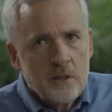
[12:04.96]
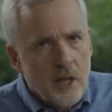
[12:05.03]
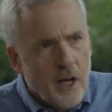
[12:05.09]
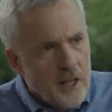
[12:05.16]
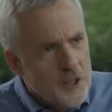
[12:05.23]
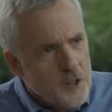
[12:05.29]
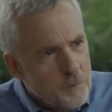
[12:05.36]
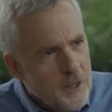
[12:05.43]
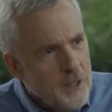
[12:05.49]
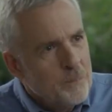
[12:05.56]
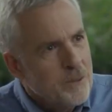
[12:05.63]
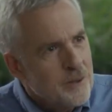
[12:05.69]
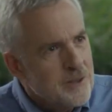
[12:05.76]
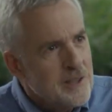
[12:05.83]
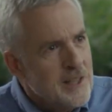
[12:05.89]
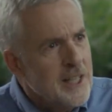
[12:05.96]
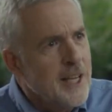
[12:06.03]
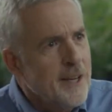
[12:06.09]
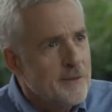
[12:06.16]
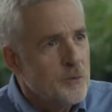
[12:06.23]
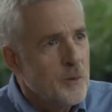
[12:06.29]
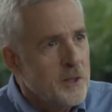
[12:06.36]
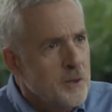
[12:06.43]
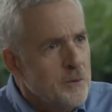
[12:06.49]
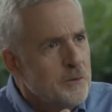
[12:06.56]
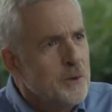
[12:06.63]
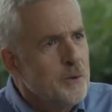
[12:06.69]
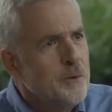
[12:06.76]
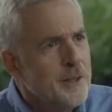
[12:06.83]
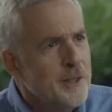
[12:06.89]
touch people's lives. What you
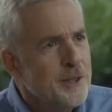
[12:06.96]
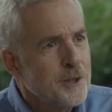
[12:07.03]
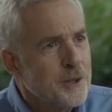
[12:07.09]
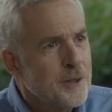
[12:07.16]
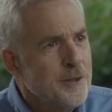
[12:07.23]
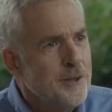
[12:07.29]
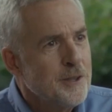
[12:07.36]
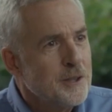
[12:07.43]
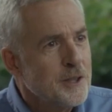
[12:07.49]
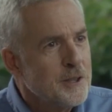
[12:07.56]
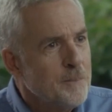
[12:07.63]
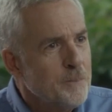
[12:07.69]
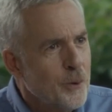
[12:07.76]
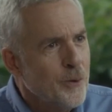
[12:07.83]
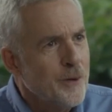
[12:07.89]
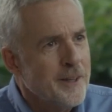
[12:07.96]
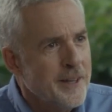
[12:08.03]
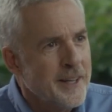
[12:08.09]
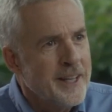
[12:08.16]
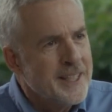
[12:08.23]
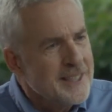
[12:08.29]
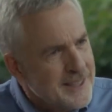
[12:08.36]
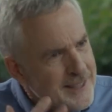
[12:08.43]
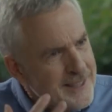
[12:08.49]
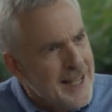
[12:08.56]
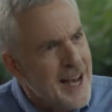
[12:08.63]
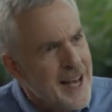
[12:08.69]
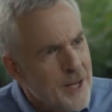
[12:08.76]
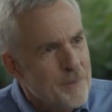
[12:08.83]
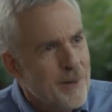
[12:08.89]
do in insurance is important, and it's
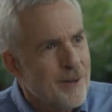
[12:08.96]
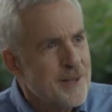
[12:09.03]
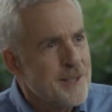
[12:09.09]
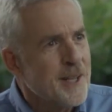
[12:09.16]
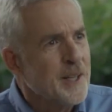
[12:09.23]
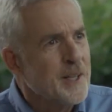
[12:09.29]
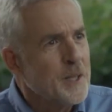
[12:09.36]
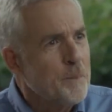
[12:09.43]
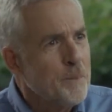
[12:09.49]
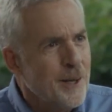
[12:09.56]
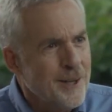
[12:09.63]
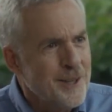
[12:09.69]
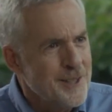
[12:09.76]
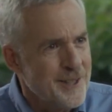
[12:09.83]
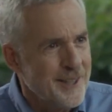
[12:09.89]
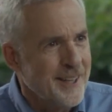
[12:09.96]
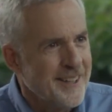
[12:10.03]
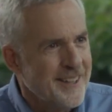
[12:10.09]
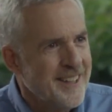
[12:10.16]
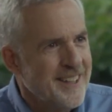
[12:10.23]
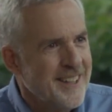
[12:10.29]
not about selling a policy.